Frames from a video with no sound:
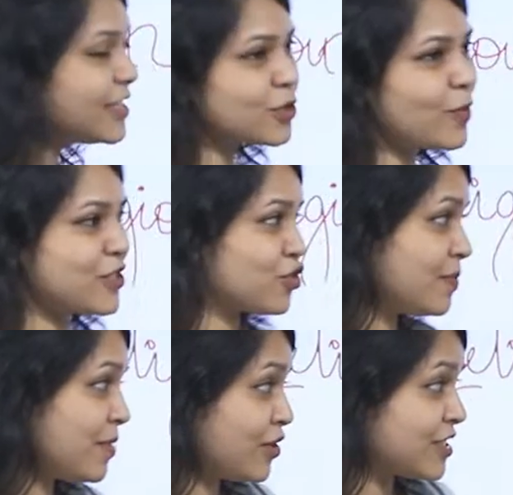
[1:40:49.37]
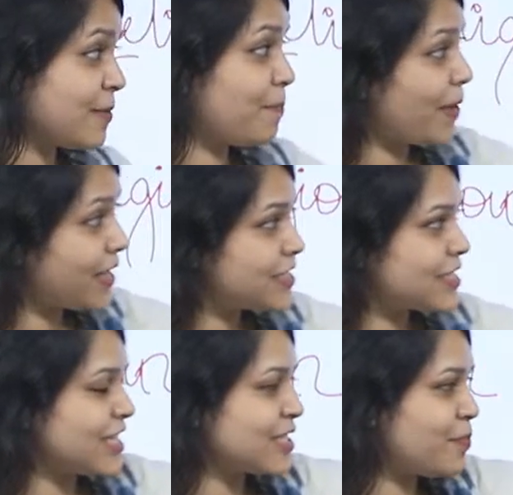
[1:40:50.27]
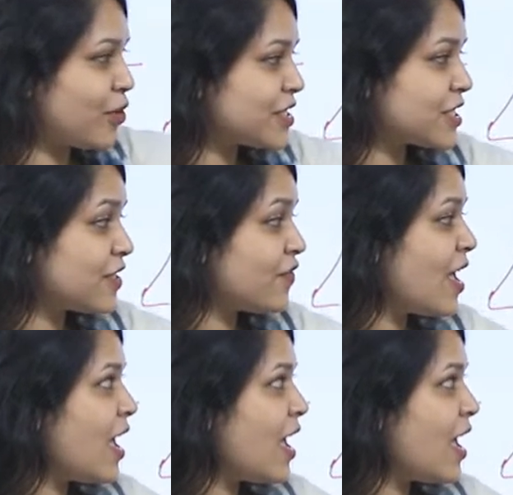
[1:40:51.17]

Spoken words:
question, because the pulse is positive.